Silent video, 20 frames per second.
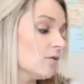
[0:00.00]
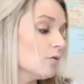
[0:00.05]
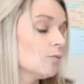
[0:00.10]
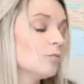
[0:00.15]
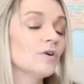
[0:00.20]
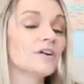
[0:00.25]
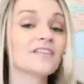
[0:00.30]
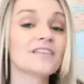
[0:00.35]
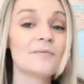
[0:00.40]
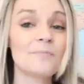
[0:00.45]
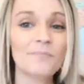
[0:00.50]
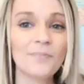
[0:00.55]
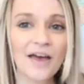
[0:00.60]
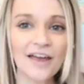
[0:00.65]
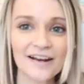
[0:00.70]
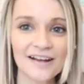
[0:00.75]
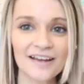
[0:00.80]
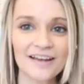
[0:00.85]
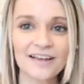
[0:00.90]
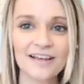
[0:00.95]
With
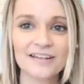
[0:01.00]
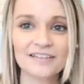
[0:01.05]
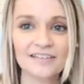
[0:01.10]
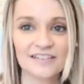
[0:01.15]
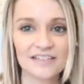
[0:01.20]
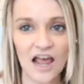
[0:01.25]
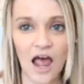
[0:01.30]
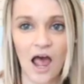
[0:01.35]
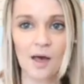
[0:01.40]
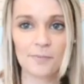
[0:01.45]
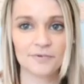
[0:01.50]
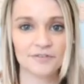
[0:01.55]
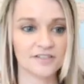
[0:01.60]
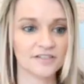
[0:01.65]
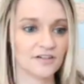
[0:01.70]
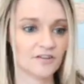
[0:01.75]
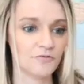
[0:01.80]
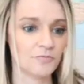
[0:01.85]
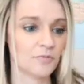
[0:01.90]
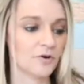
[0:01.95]
Abeka, it's
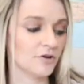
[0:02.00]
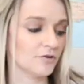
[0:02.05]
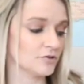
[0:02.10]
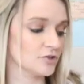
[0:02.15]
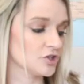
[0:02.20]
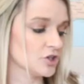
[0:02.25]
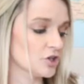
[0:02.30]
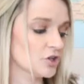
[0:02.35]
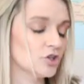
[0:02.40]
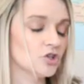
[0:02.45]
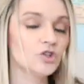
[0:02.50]
opposite approach.